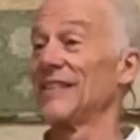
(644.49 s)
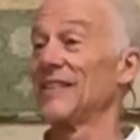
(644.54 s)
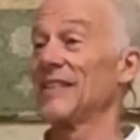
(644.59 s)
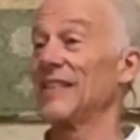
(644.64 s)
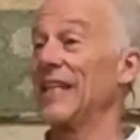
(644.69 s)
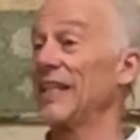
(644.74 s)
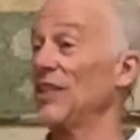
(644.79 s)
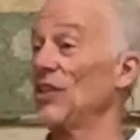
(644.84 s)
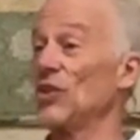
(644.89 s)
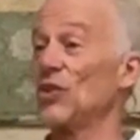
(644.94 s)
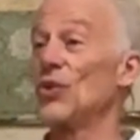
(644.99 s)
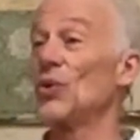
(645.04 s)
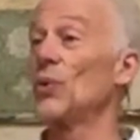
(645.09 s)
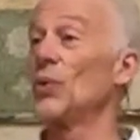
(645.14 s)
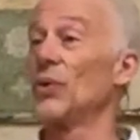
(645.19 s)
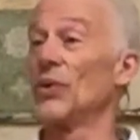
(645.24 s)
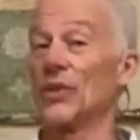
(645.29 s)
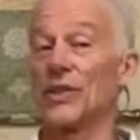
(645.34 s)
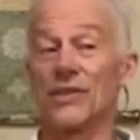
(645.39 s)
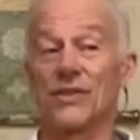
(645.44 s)
that
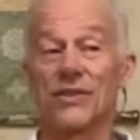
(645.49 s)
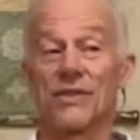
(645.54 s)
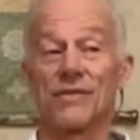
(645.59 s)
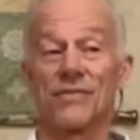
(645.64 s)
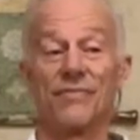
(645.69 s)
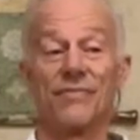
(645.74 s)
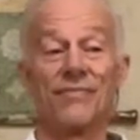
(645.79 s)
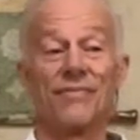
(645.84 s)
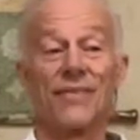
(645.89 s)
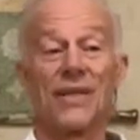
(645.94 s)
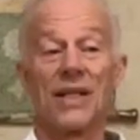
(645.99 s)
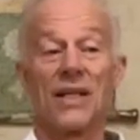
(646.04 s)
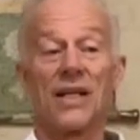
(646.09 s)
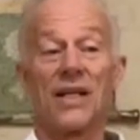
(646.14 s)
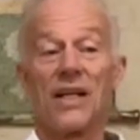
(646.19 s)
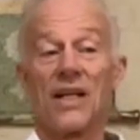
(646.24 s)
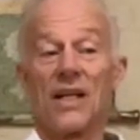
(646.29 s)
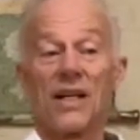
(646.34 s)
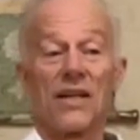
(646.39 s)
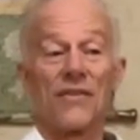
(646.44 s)
endures
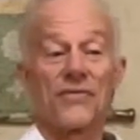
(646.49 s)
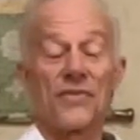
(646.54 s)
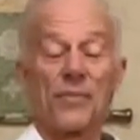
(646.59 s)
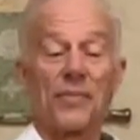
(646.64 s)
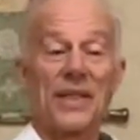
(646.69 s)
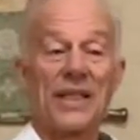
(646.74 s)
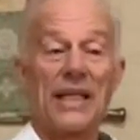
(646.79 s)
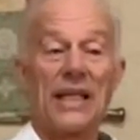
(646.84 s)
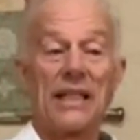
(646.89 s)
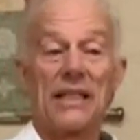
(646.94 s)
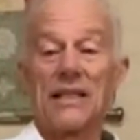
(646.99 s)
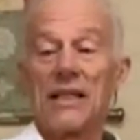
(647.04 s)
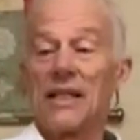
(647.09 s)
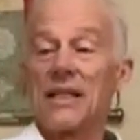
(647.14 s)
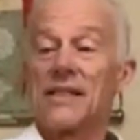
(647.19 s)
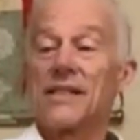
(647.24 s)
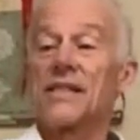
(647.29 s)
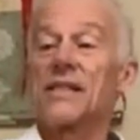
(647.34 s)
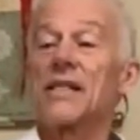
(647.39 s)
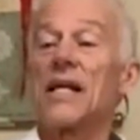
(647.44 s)
uh, from the Gita,
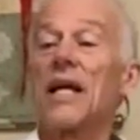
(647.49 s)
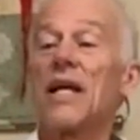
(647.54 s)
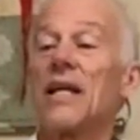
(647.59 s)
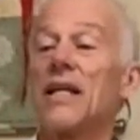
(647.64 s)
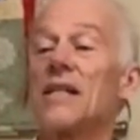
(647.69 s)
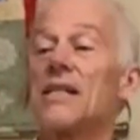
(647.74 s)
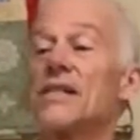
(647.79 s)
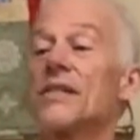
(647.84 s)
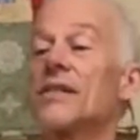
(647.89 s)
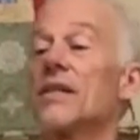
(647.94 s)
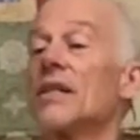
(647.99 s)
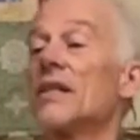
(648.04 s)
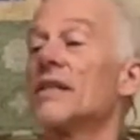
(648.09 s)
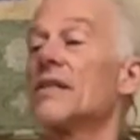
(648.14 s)
that stands on the